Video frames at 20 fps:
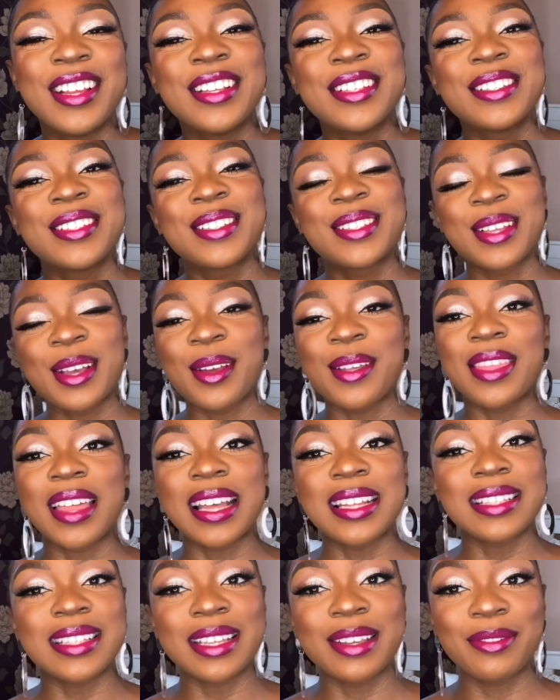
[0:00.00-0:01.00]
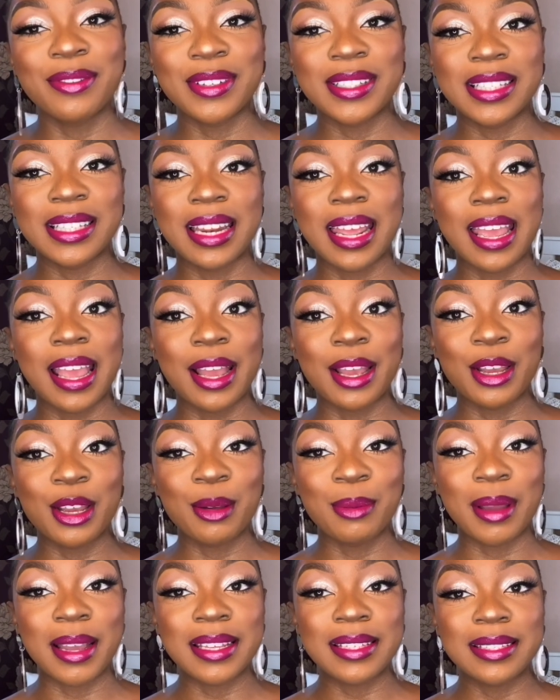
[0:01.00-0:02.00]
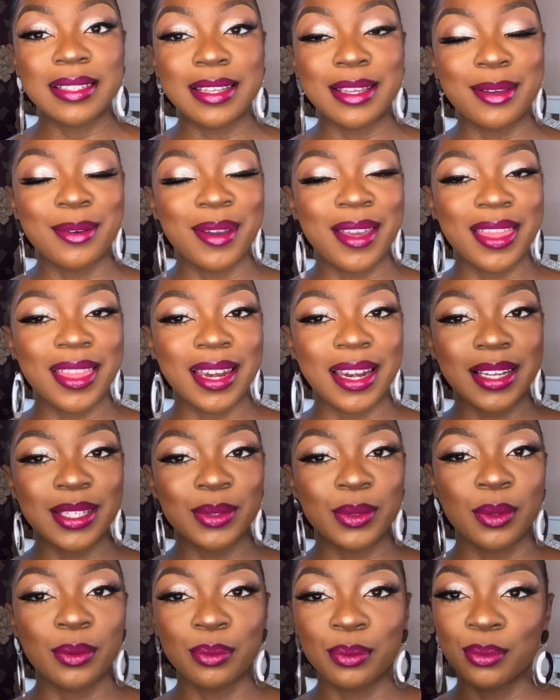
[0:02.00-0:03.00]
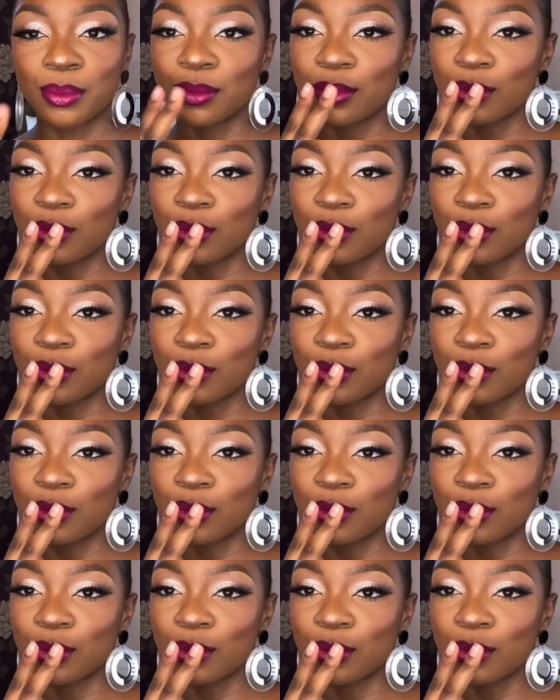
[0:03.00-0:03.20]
So that's it for today. I hope I see you in the next one.